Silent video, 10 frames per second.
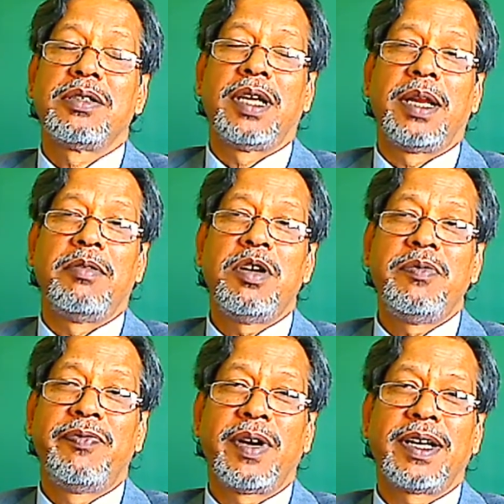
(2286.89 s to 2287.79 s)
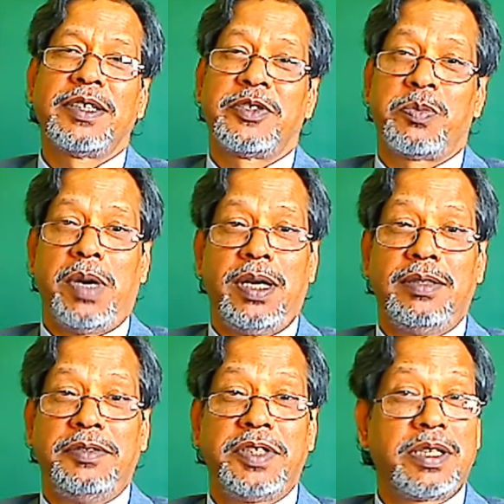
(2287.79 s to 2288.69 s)
And don't forget the smile,
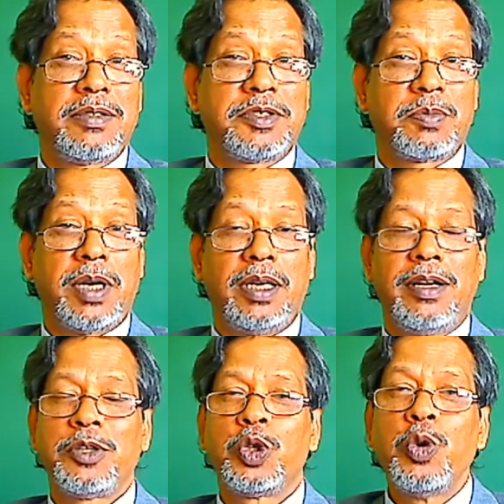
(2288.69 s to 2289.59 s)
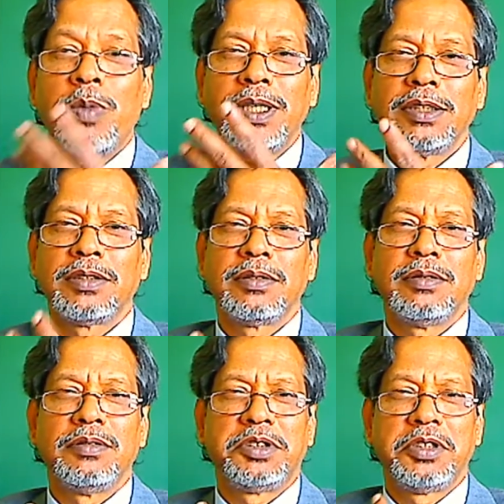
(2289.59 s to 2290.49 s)
gentle smile. Not too much.
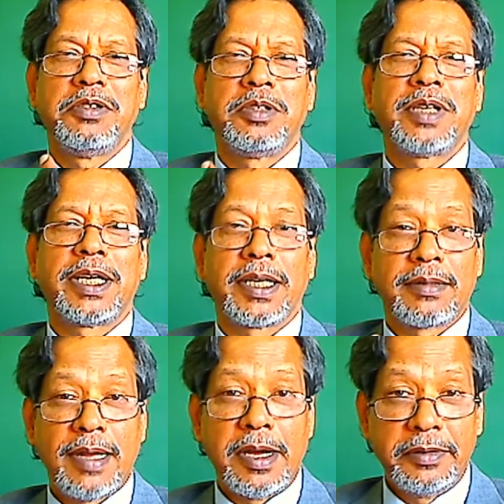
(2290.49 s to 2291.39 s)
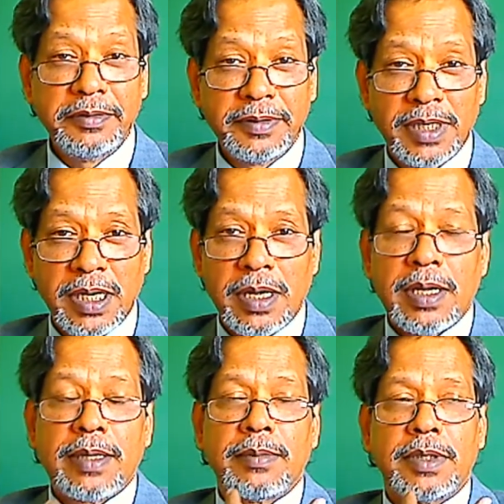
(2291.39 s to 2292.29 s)
Shouldn't look like a clown.
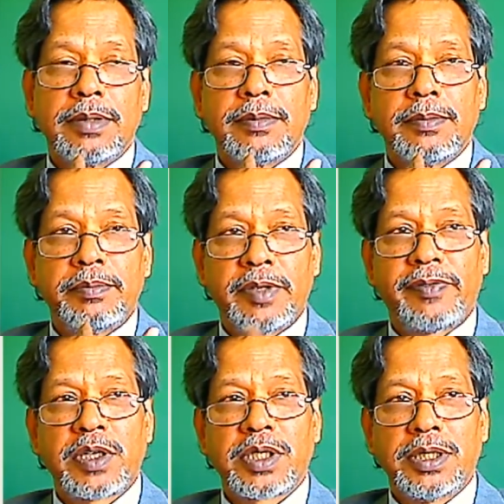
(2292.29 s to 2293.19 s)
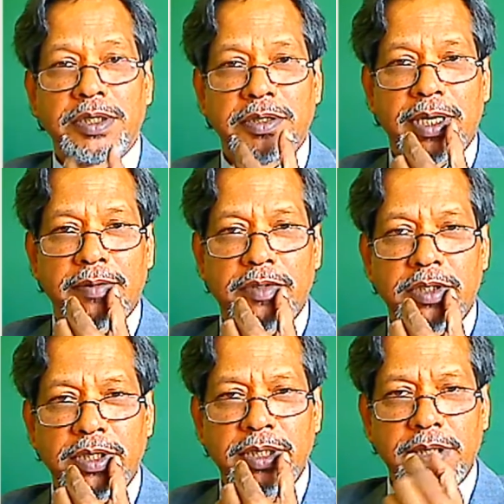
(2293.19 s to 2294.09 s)
But professionals should have
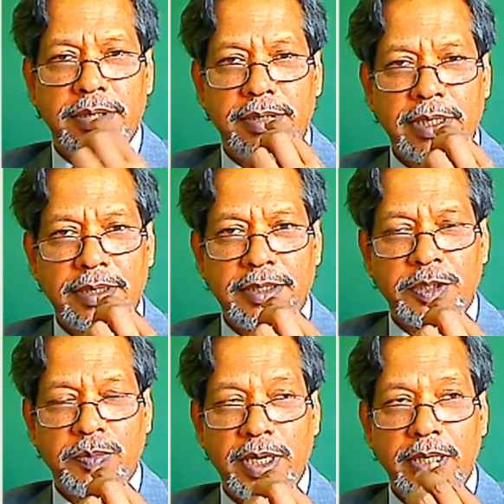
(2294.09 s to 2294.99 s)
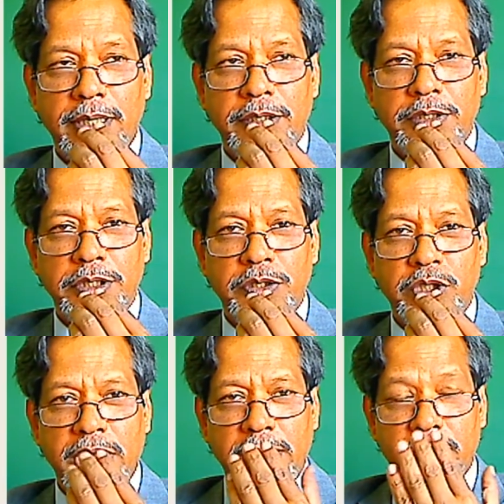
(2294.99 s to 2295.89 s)
just gentle smile and should
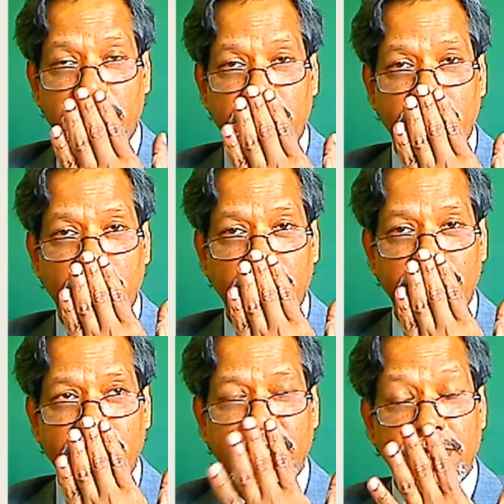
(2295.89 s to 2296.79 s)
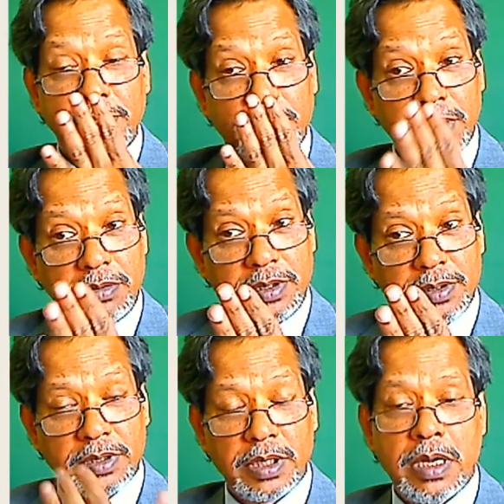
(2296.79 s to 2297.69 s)
change between completely serious.